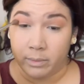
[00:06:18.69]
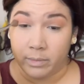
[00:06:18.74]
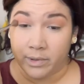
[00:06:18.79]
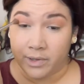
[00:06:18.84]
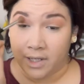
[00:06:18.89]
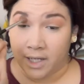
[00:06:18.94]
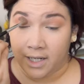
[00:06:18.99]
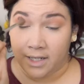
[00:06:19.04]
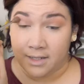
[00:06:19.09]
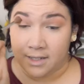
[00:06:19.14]

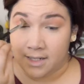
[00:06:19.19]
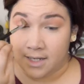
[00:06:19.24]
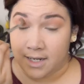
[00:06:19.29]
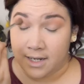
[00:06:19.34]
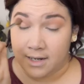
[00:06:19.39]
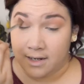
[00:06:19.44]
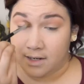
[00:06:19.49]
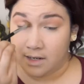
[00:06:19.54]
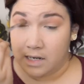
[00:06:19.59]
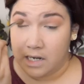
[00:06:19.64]
blend
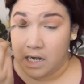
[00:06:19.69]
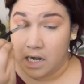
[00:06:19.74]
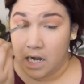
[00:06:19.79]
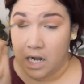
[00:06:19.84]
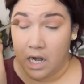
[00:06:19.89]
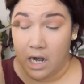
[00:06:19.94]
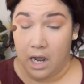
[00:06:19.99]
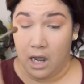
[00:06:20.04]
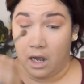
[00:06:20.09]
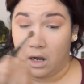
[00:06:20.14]
it
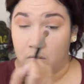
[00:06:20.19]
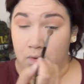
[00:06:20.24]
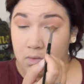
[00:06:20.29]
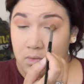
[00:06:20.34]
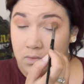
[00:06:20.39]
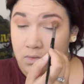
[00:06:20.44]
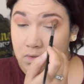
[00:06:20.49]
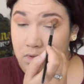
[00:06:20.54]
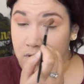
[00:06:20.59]
out,